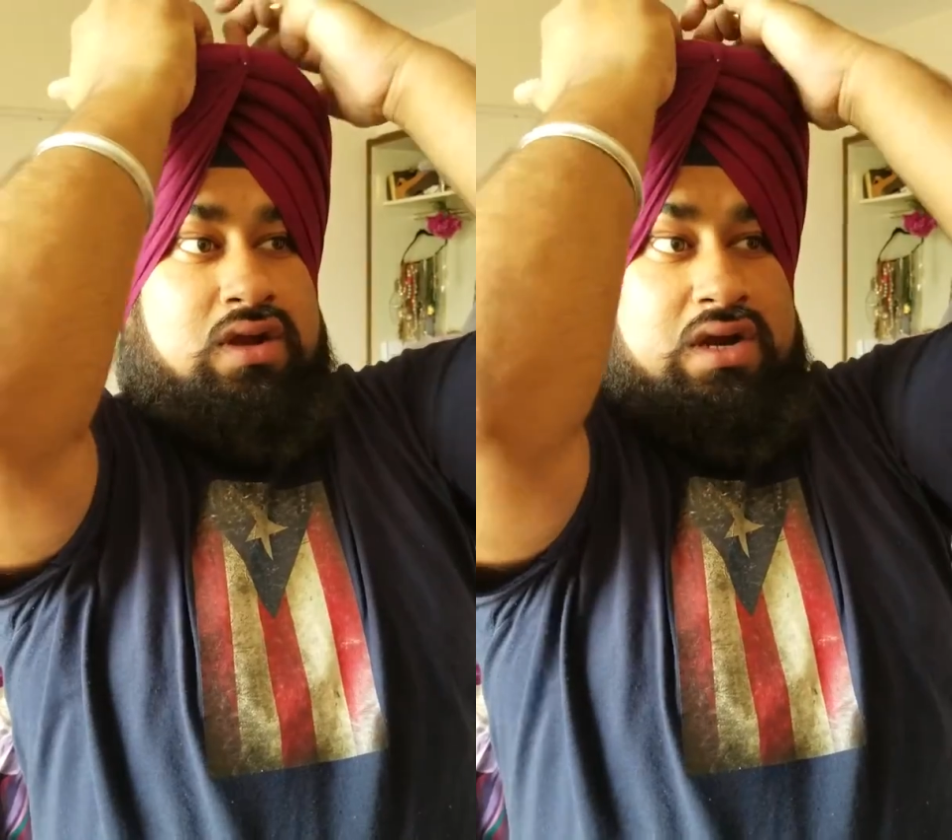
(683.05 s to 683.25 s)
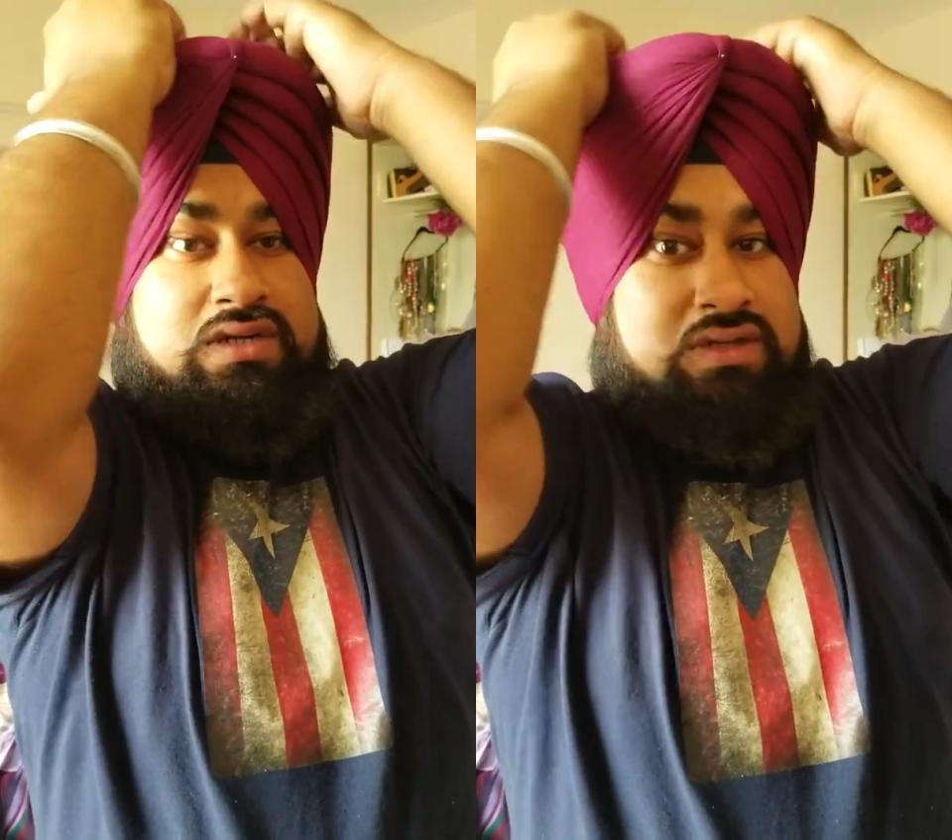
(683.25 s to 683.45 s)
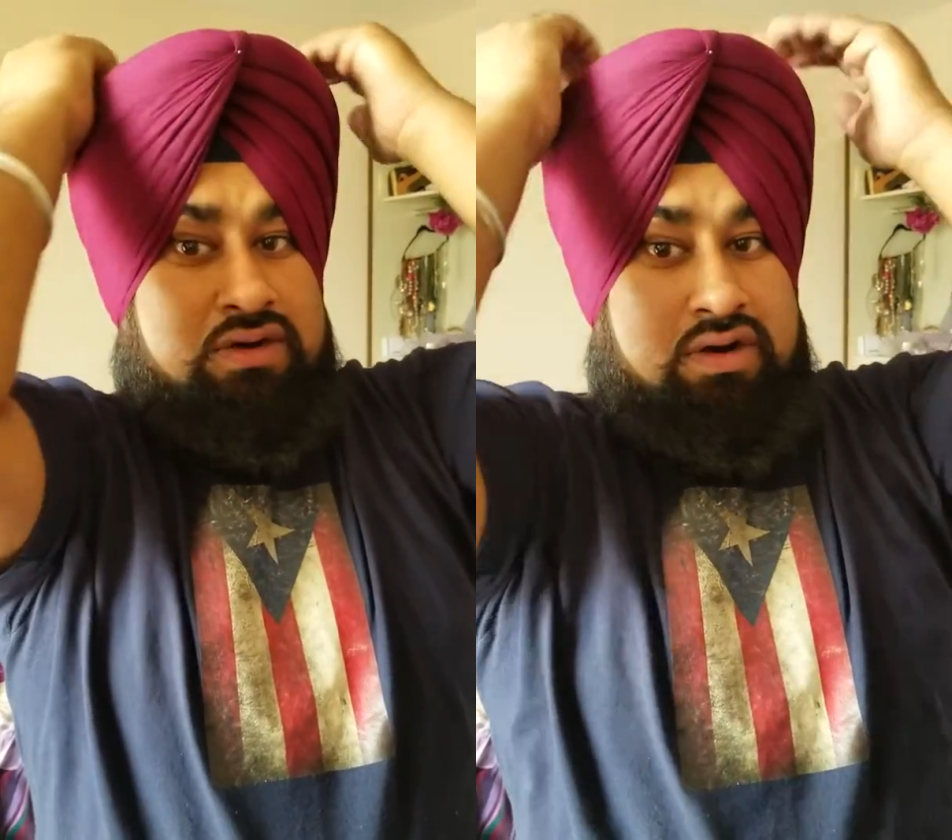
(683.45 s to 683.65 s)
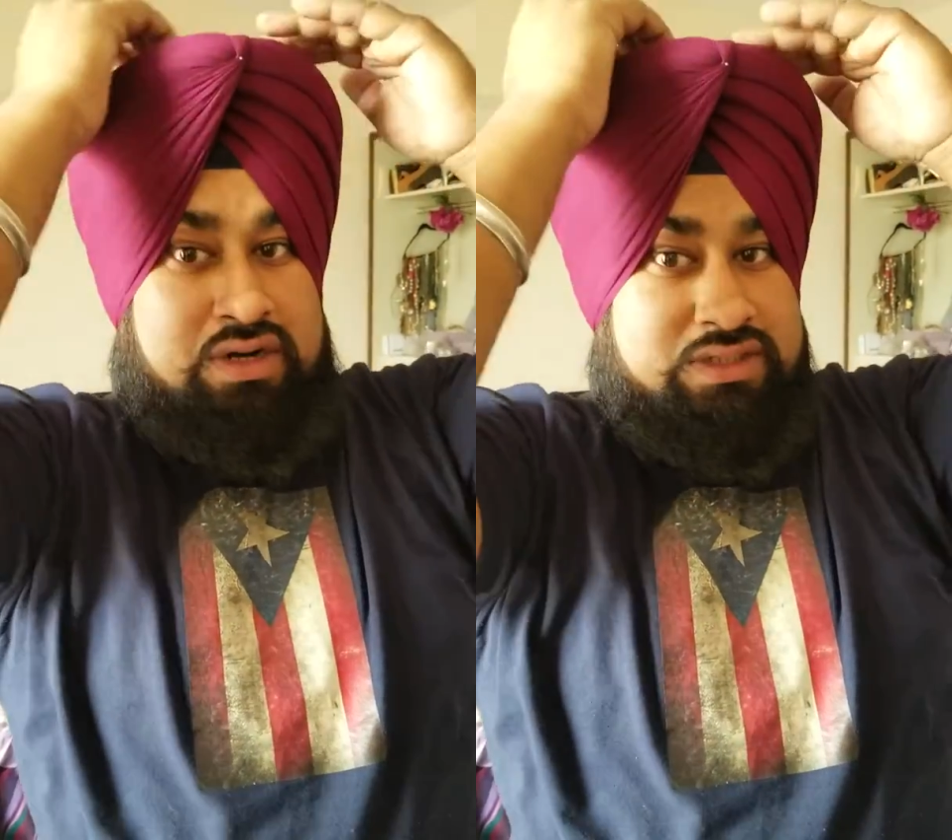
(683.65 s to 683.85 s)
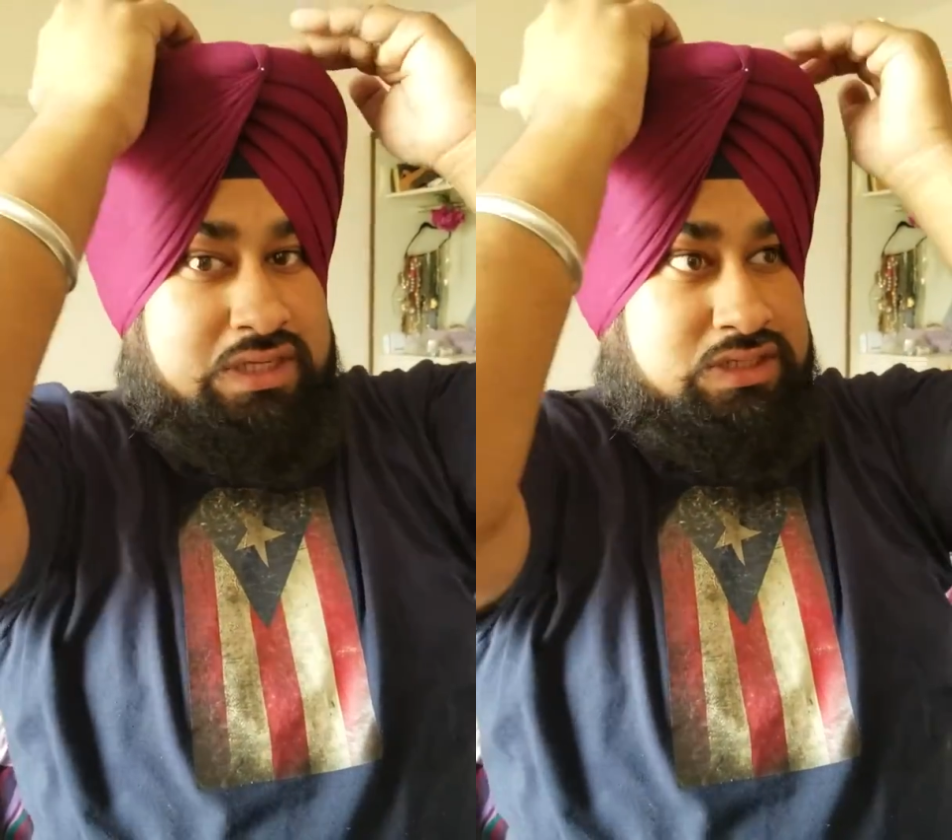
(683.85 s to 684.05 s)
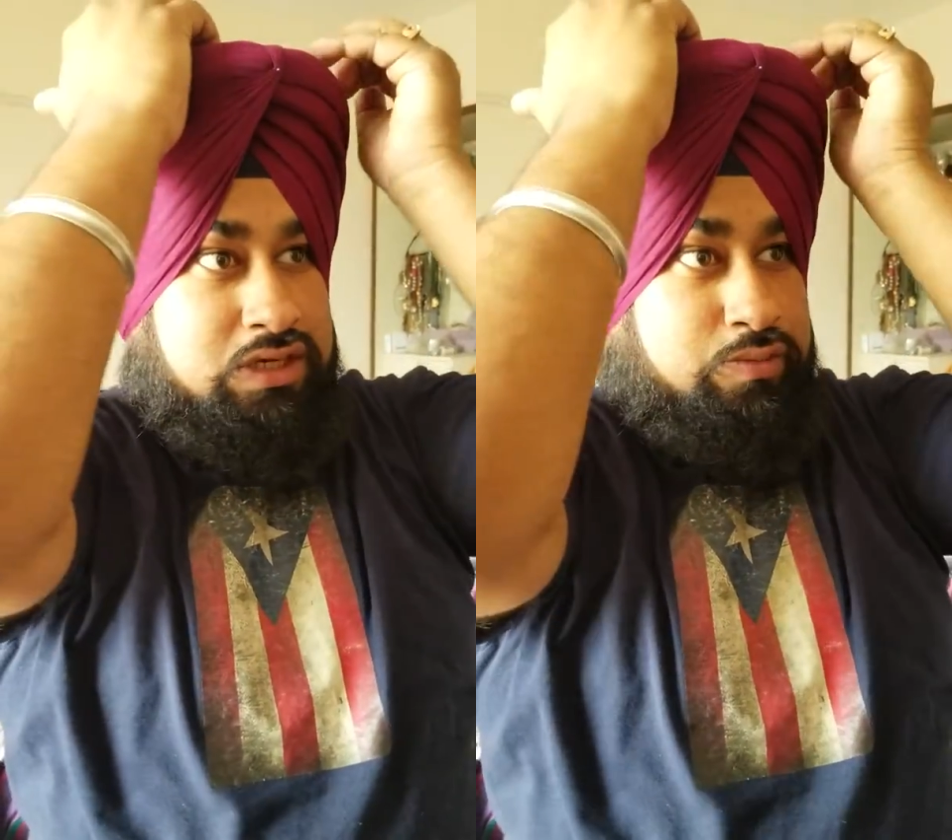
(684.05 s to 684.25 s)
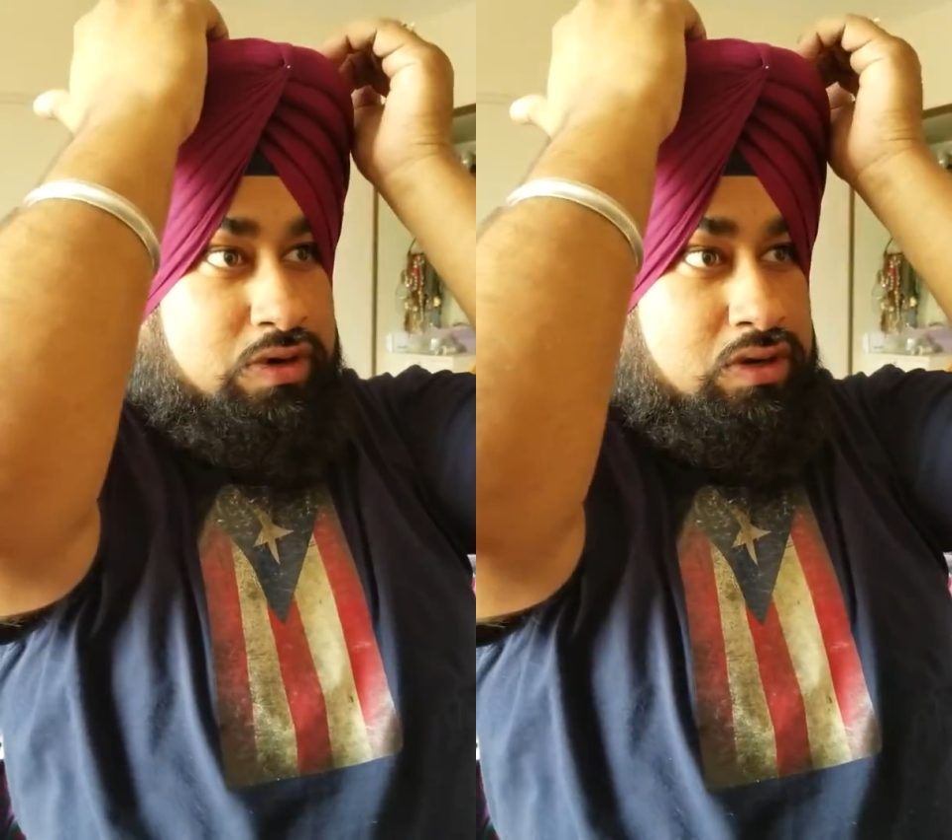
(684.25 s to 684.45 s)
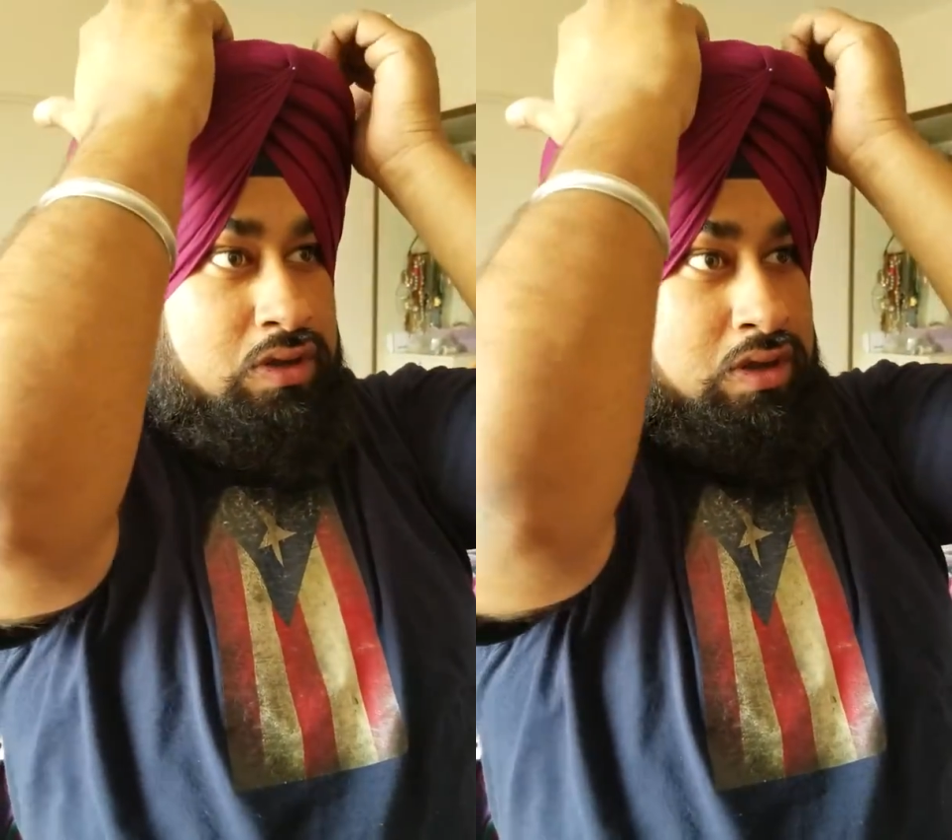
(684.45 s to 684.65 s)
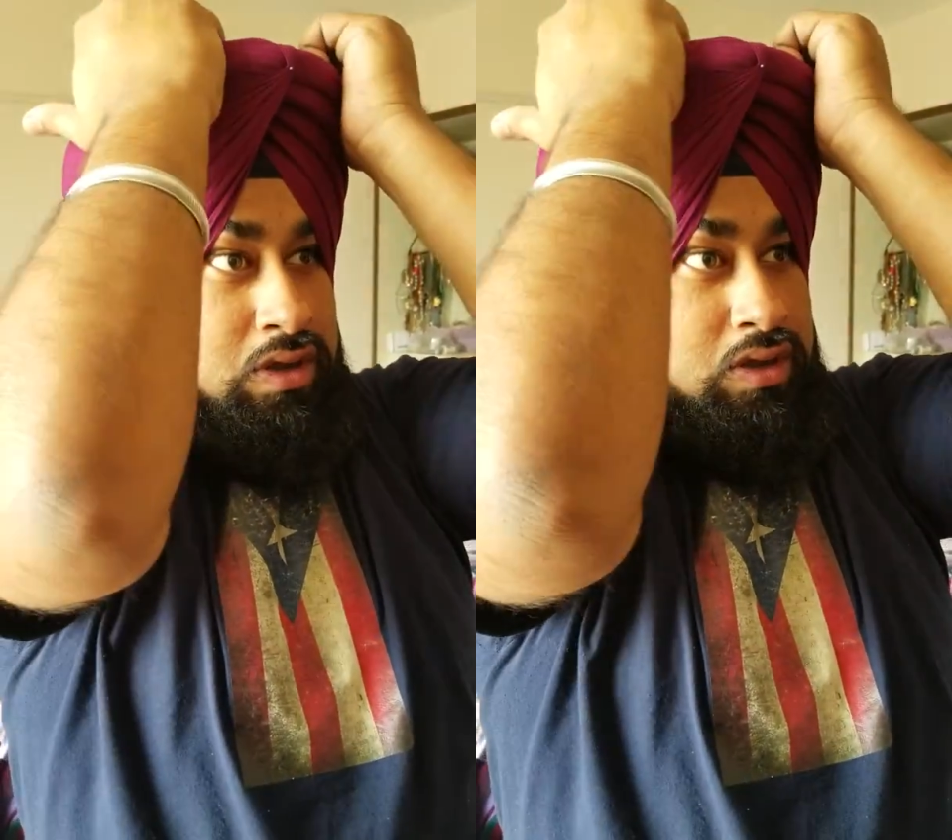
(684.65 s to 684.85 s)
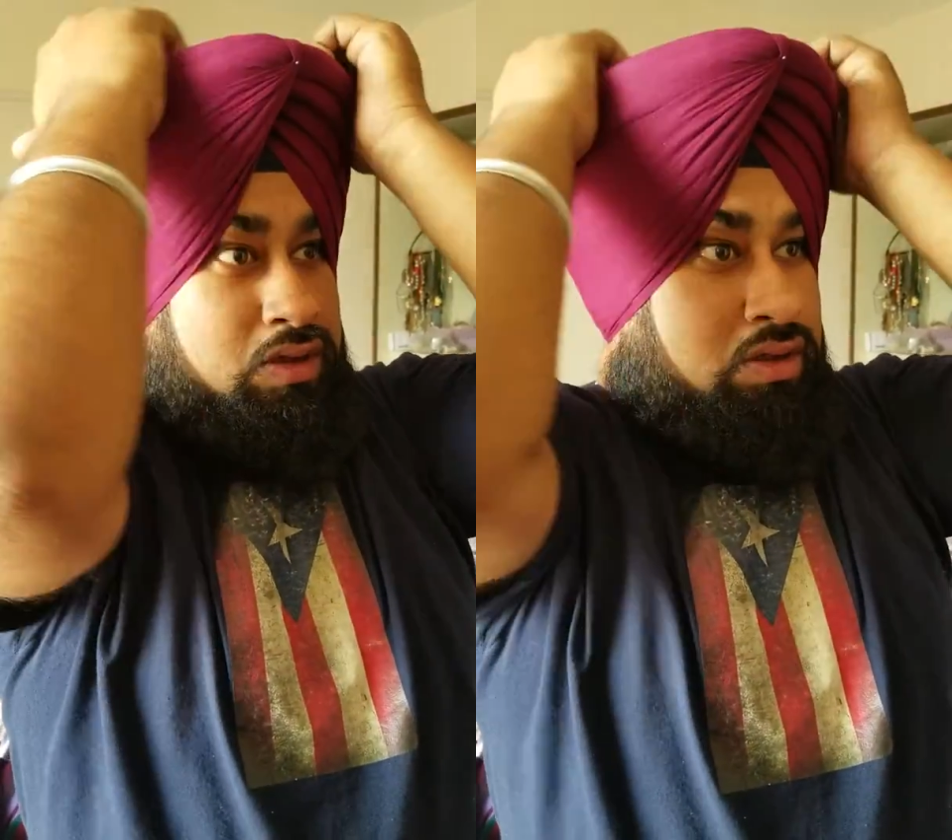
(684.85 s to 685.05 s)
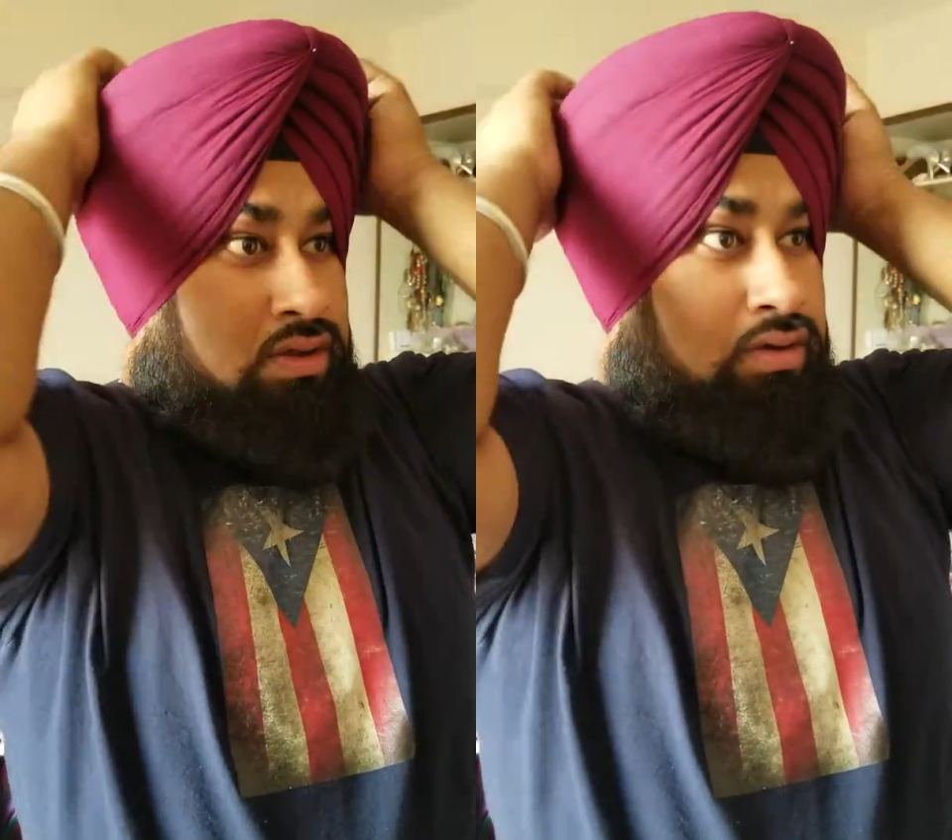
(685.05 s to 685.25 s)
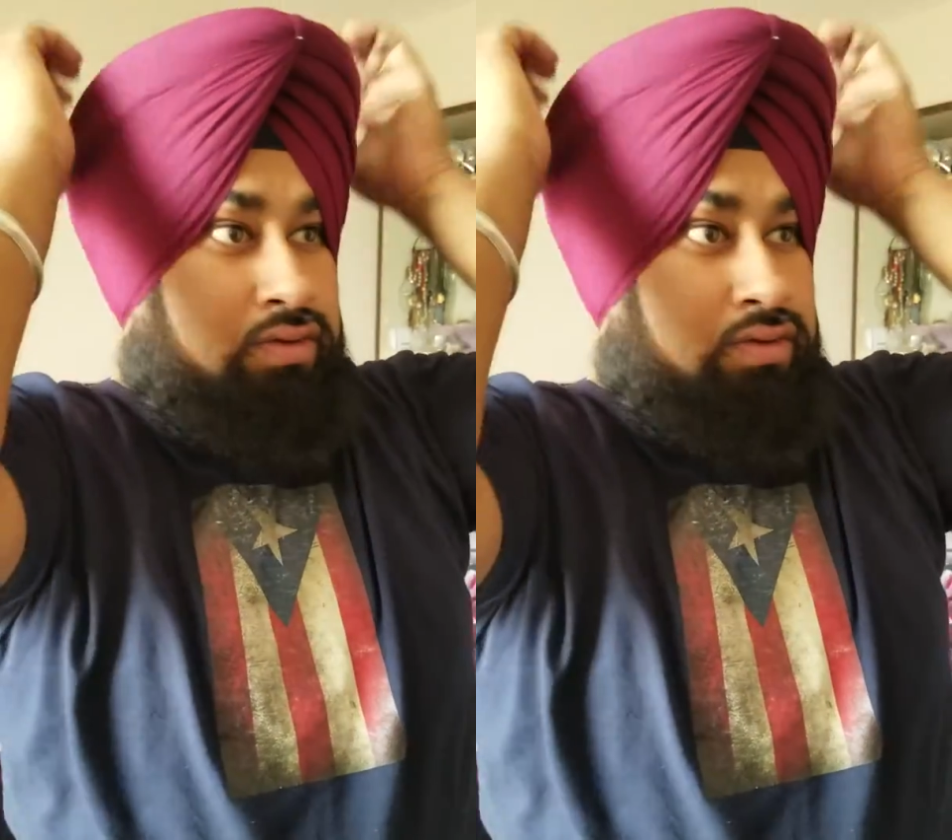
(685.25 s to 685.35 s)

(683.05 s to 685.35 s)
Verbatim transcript: it's not necessary but